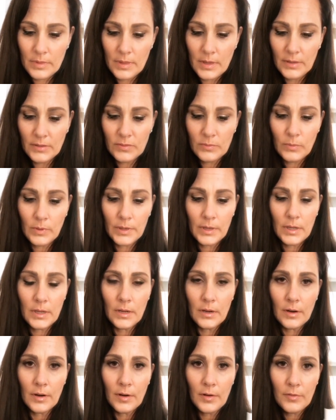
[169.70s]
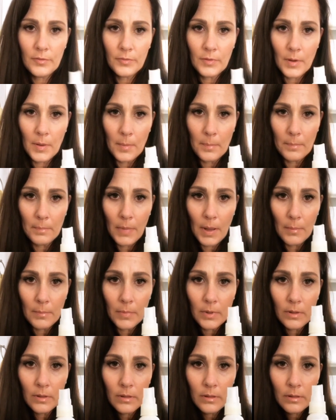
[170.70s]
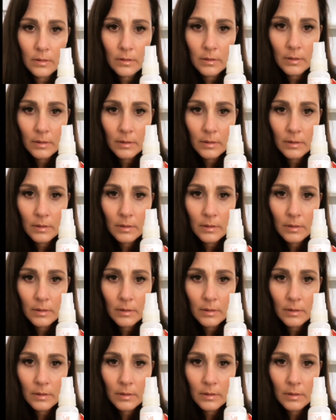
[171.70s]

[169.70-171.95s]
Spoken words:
this one here from Bumble